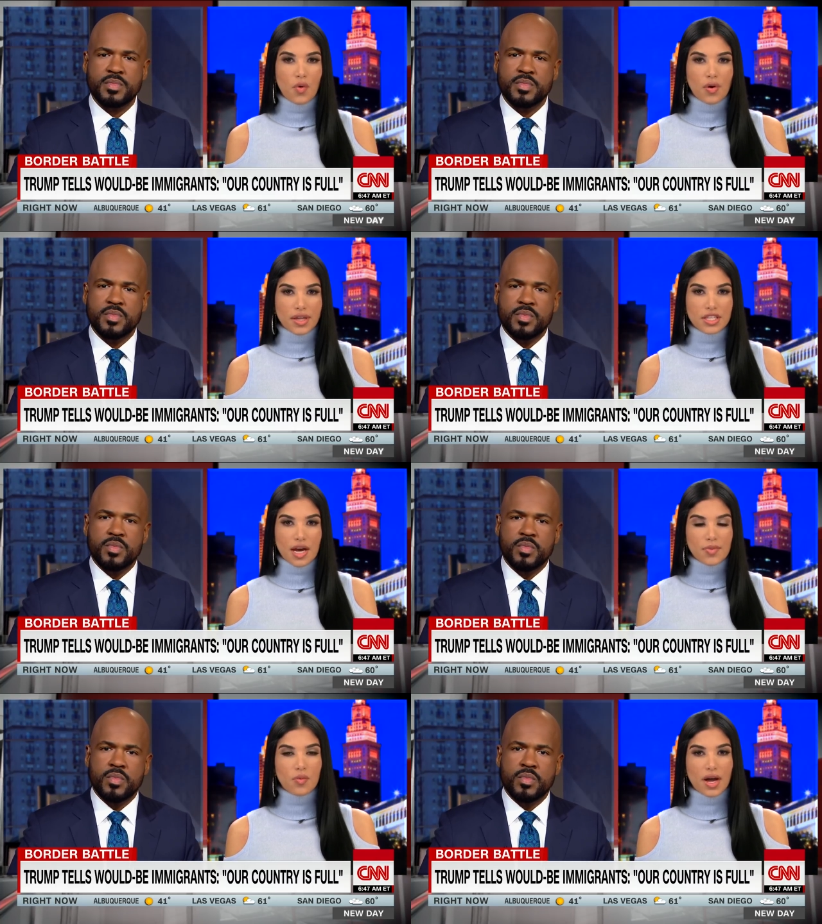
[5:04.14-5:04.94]
Speaker 1: Well,
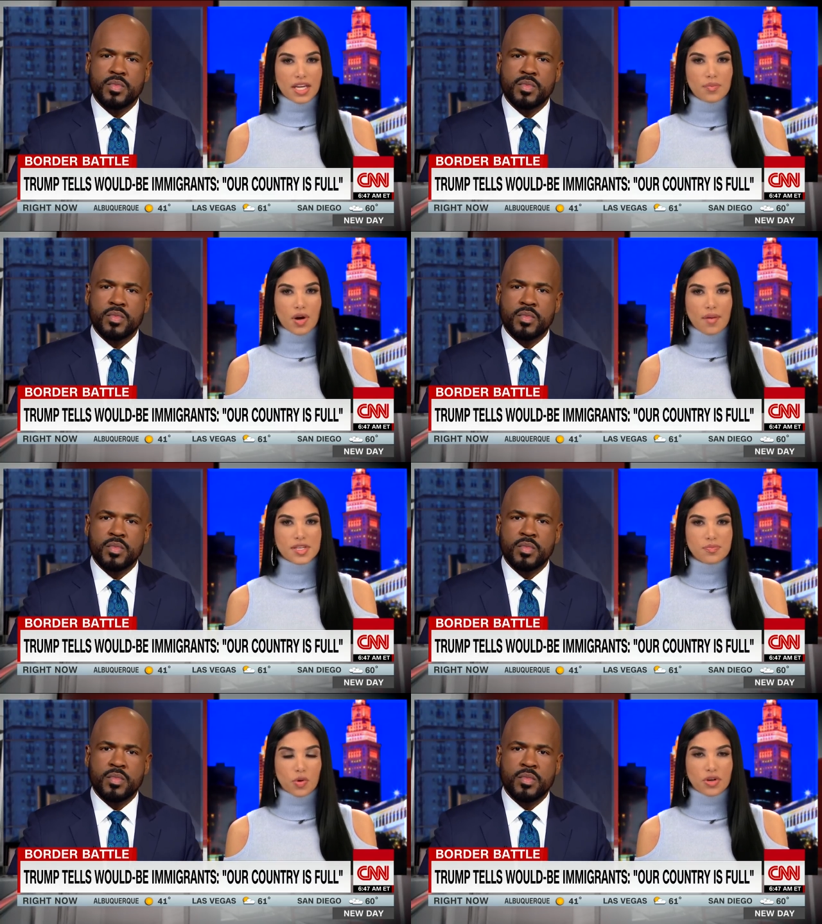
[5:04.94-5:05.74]
number one, he
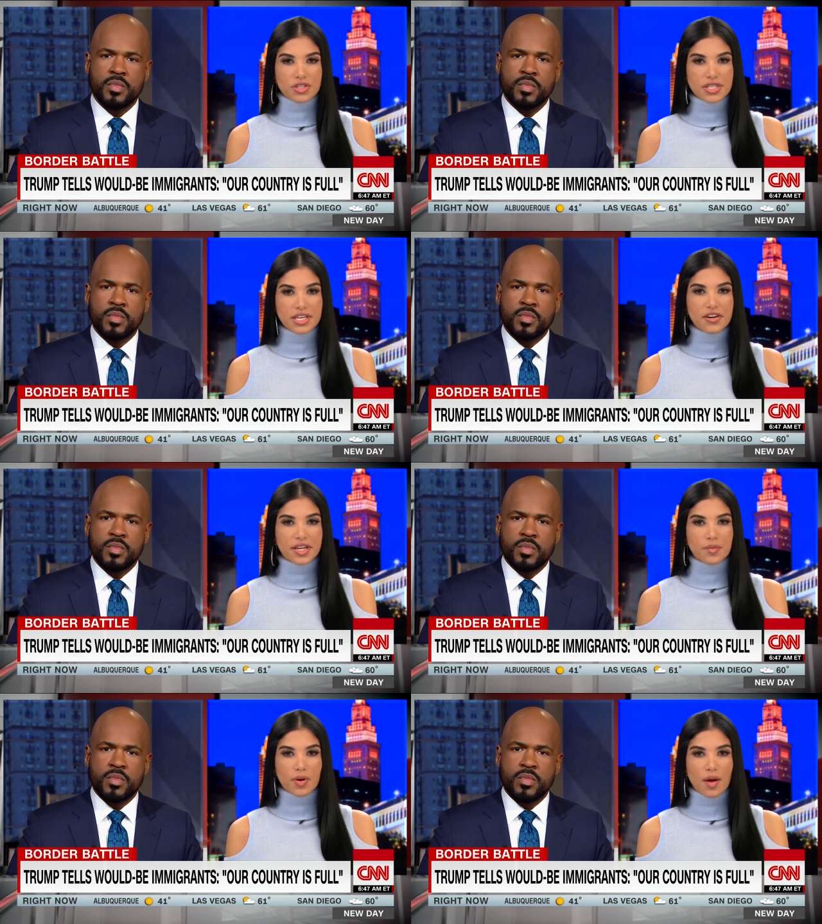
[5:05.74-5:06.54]
promised border
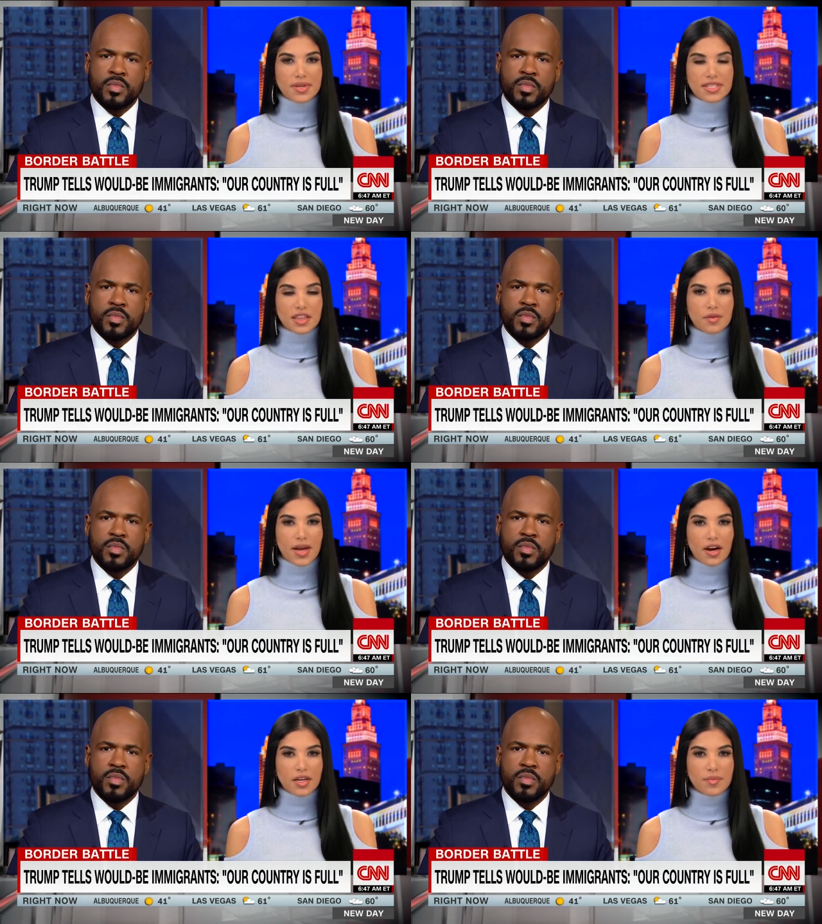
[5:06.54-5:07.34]
security. He promised that
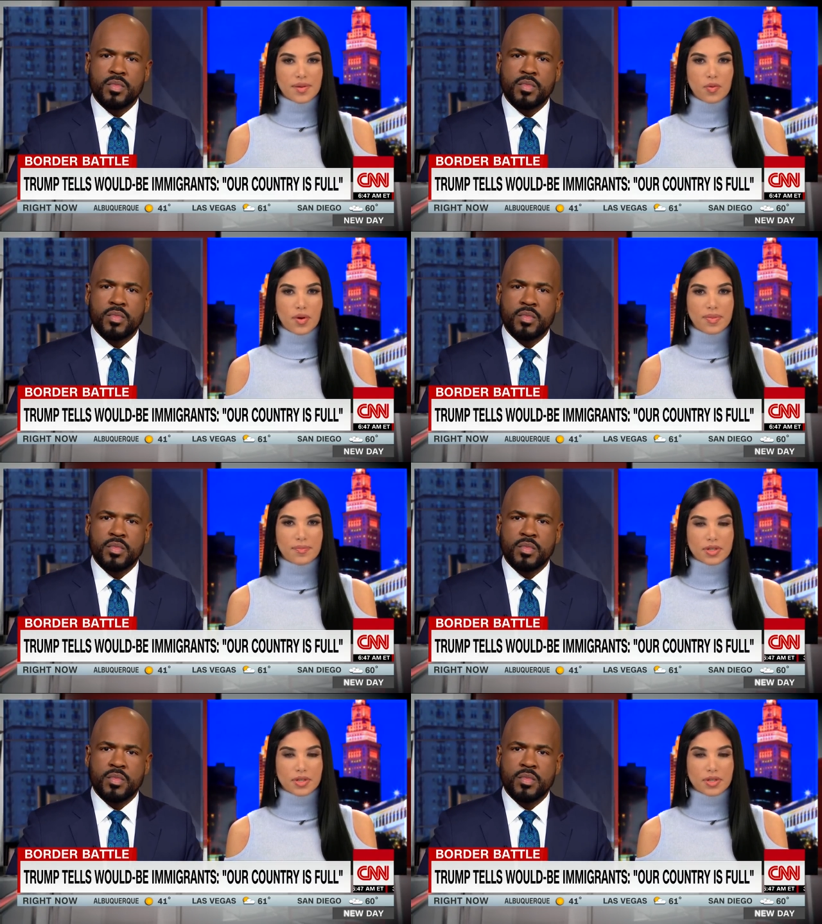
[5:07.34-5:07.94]
the American people would